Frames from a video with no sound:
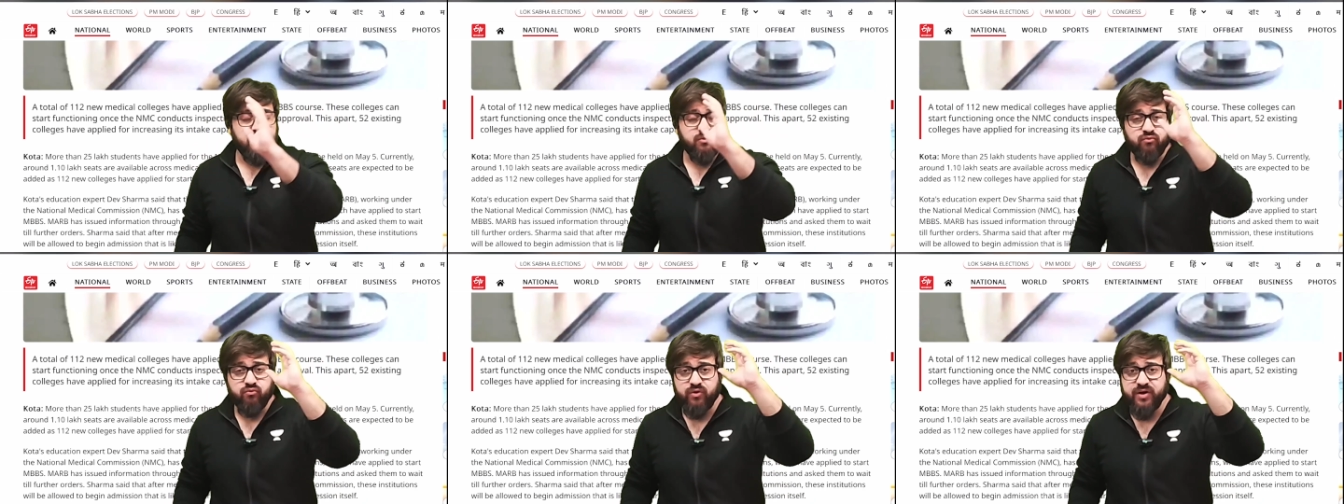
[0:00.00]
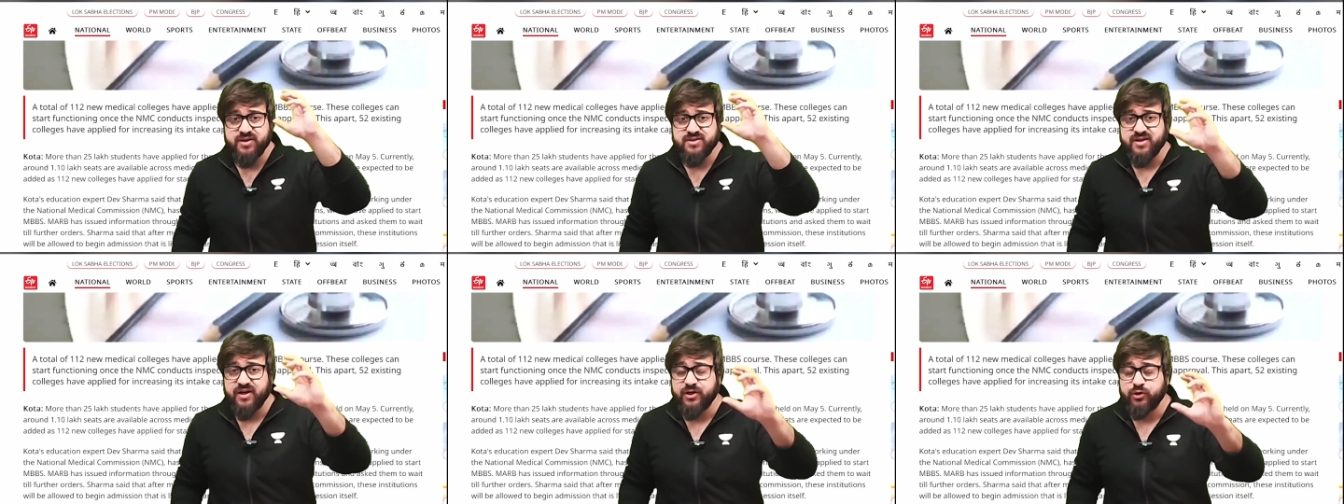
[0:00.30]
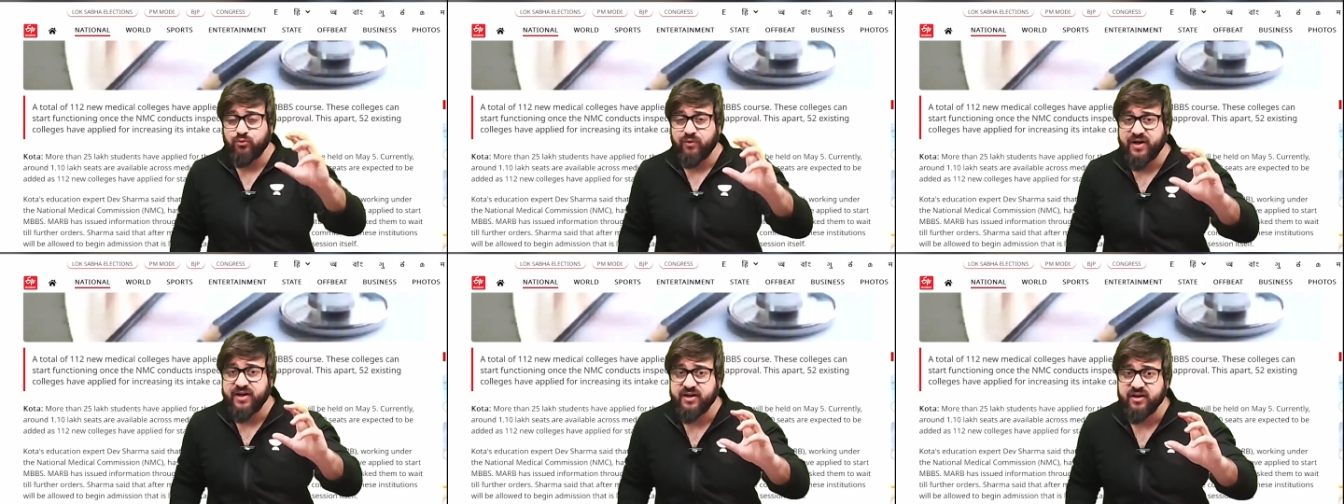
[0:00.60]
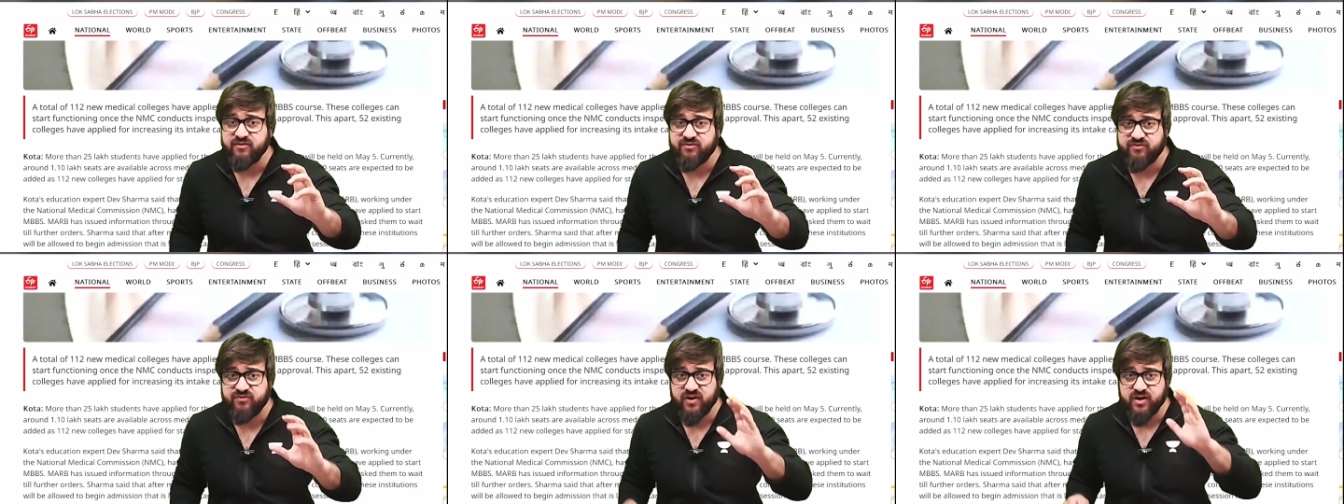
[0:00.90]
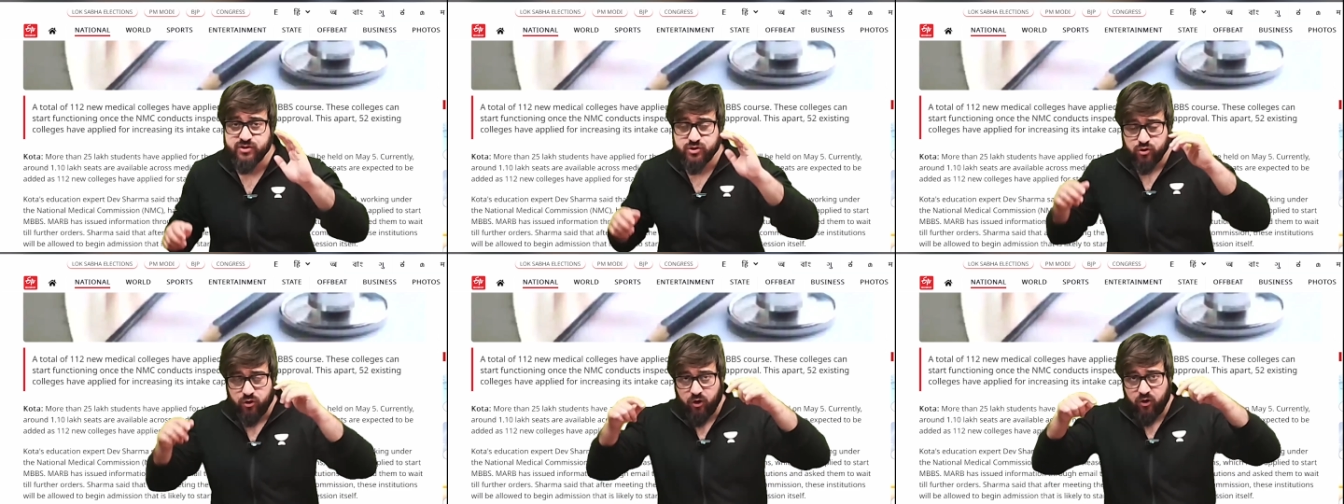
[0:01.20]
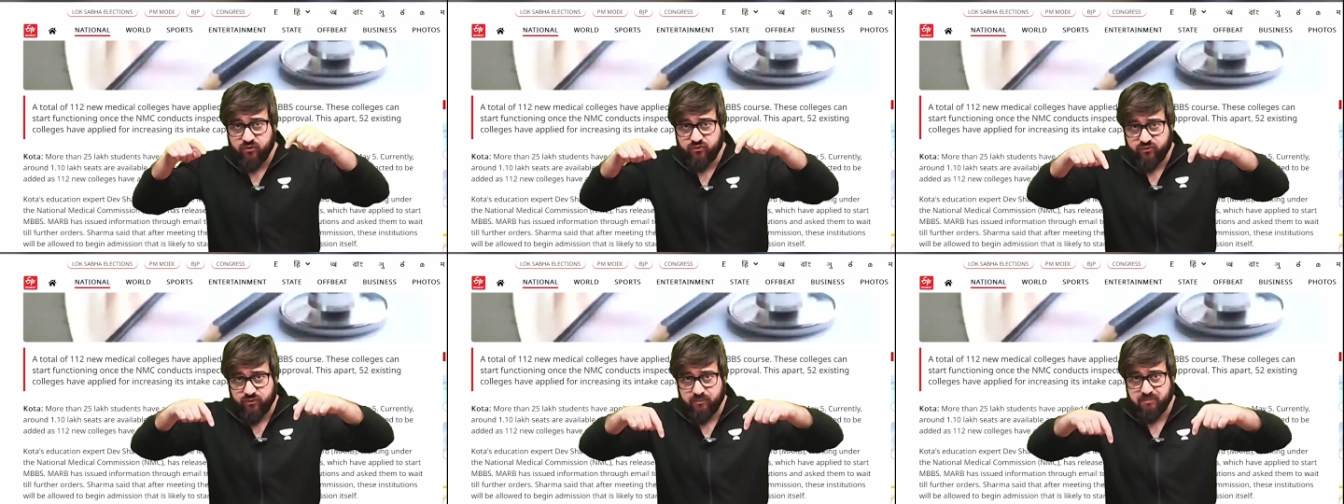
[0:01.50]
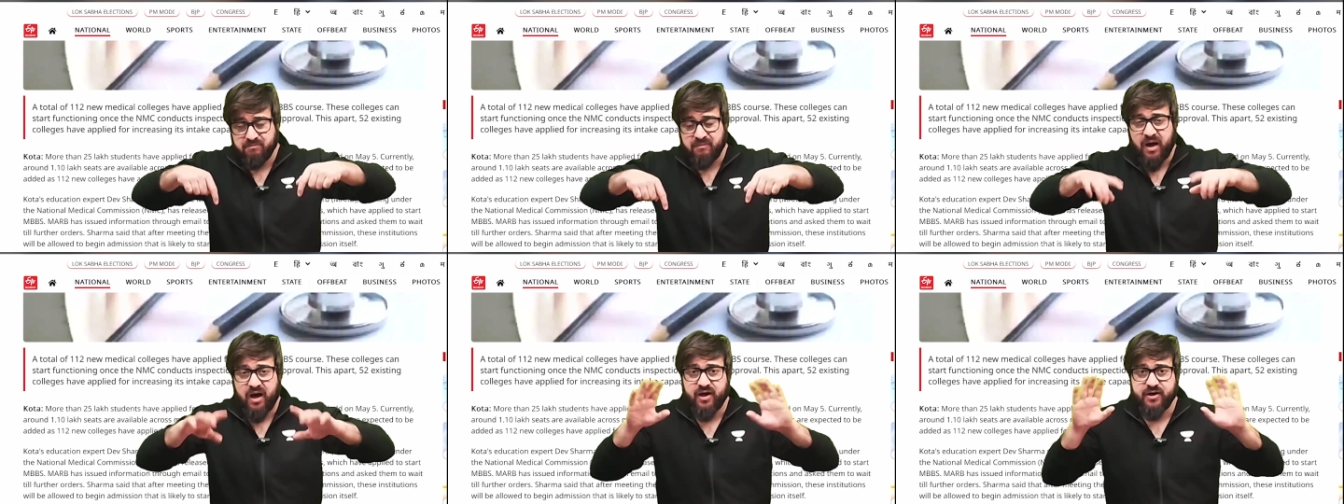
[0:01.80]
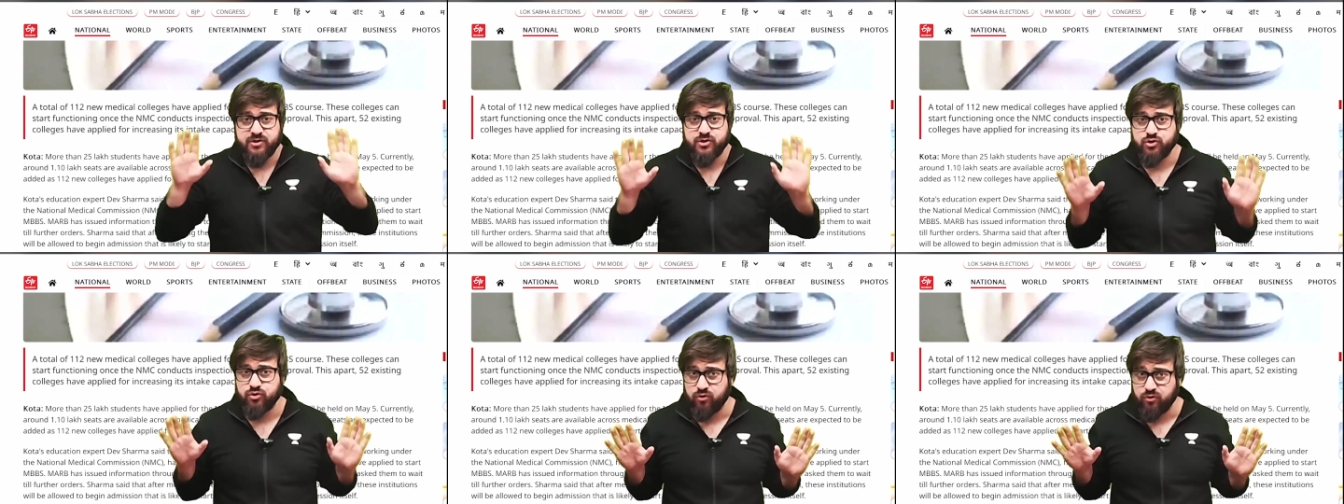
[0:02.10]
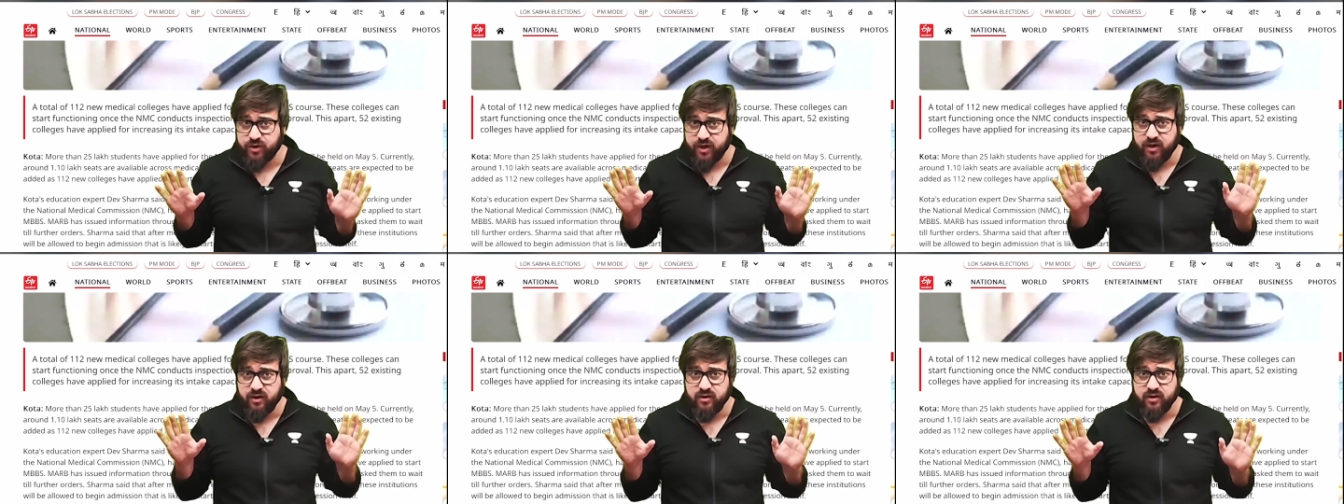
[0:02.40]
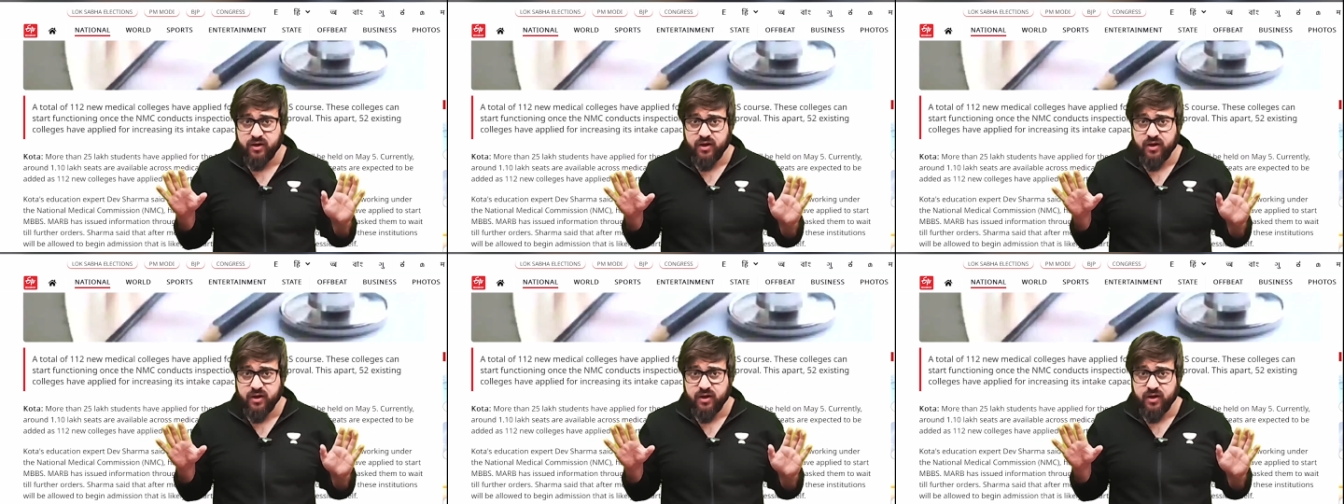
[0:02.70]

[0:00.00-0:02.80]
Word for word: we say 21st of march okay